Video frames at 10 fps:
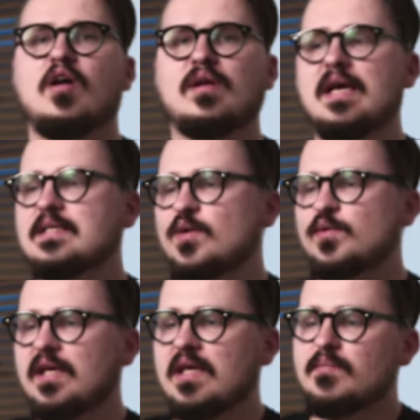Okay, so
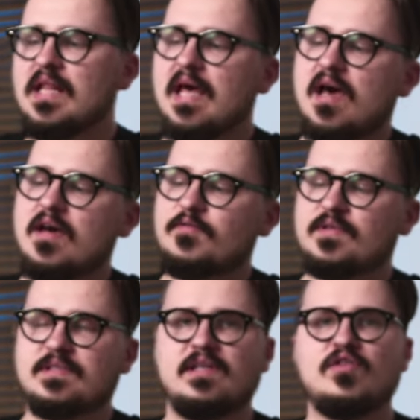the gimbal I have
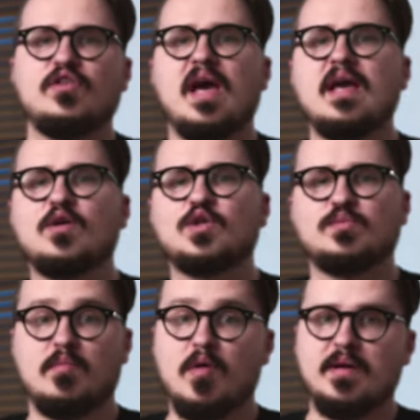is DJI
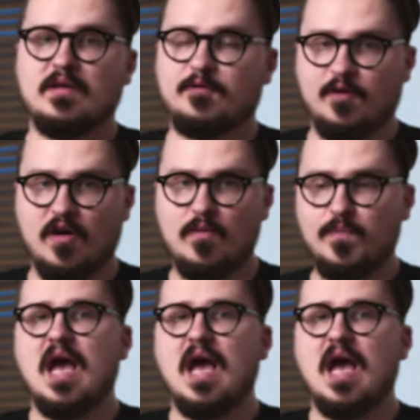Osmo Mobile 4.